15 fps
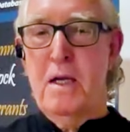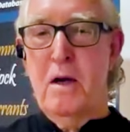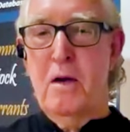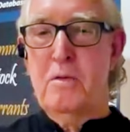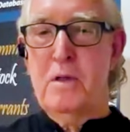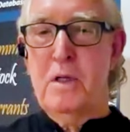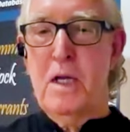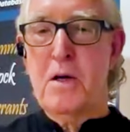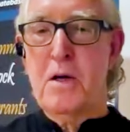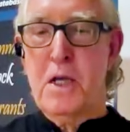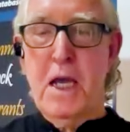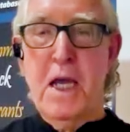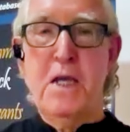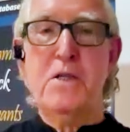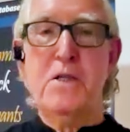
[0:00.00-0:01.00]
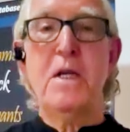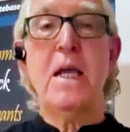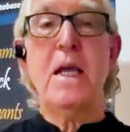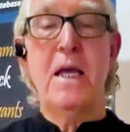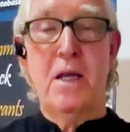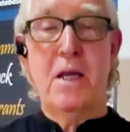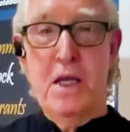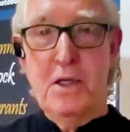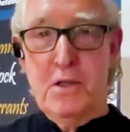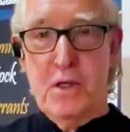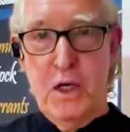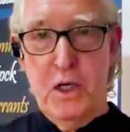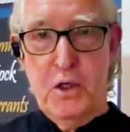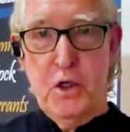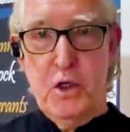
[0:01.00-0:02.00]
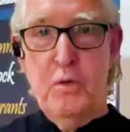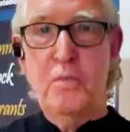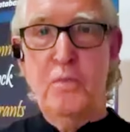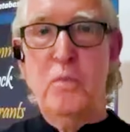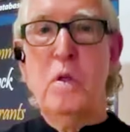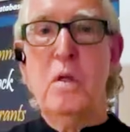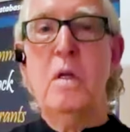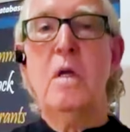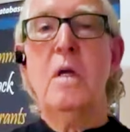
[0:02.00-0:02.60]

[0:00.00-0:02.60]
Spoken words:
On occasion, it is an issue